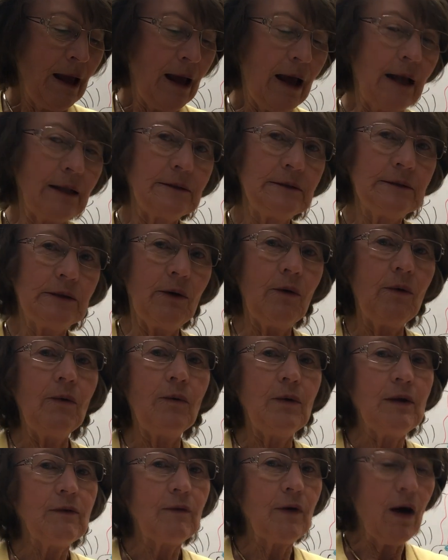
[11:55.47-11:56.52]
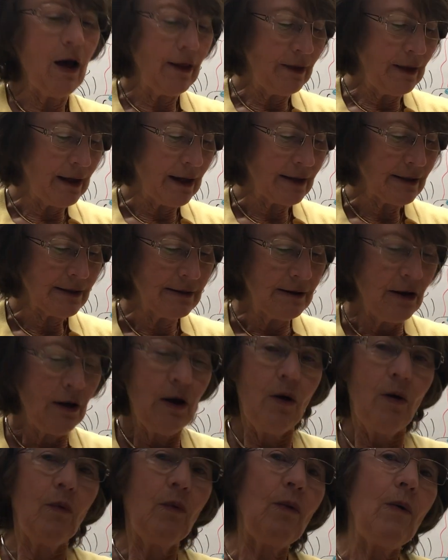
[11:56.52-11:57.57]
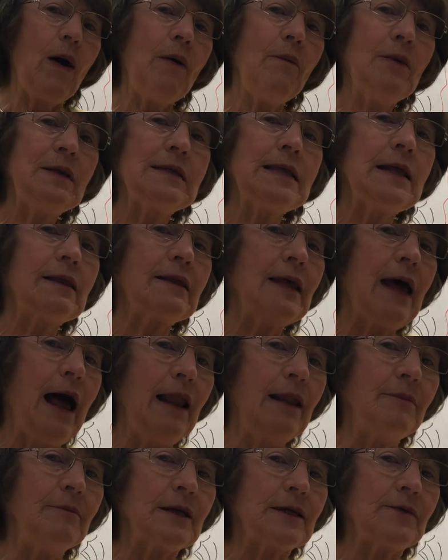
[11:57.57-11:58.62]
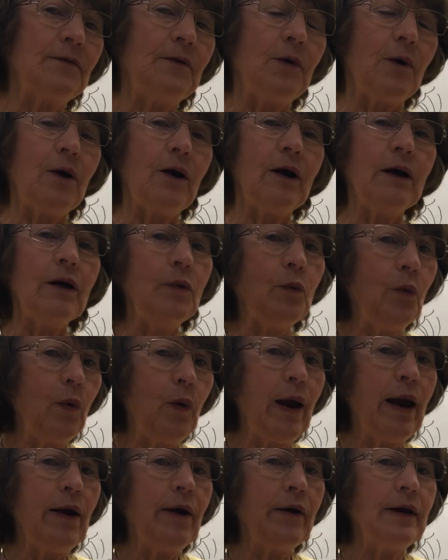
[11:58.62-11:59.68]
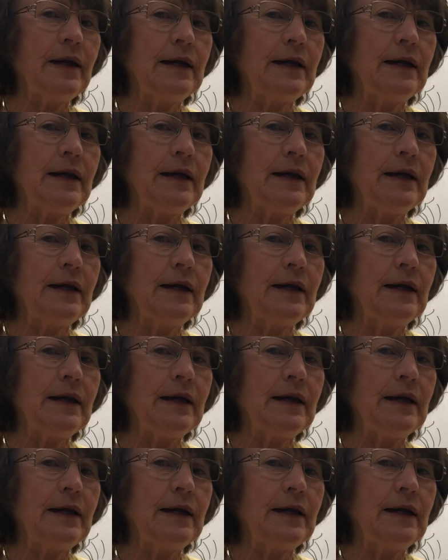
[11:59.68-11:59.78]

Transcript: And so we've got this. What was the thalamus for, and where